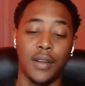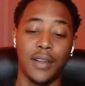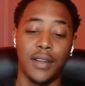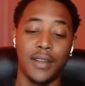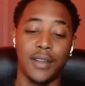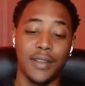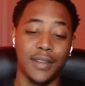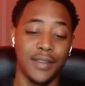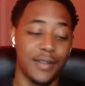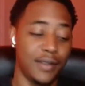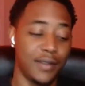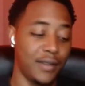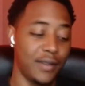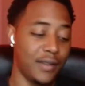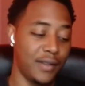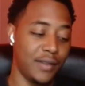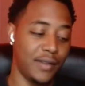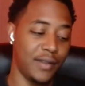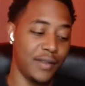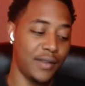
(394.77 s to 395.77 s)

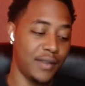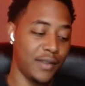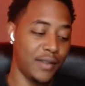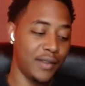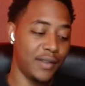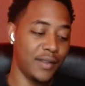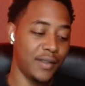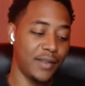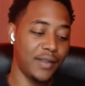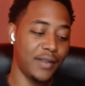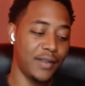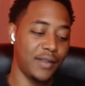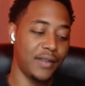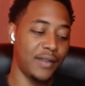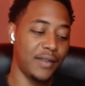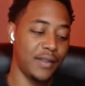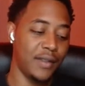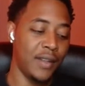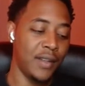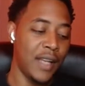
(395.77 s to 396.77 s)

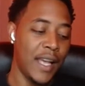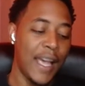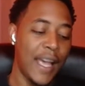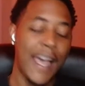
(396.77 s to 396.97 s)
No words are spoken by the person on screen.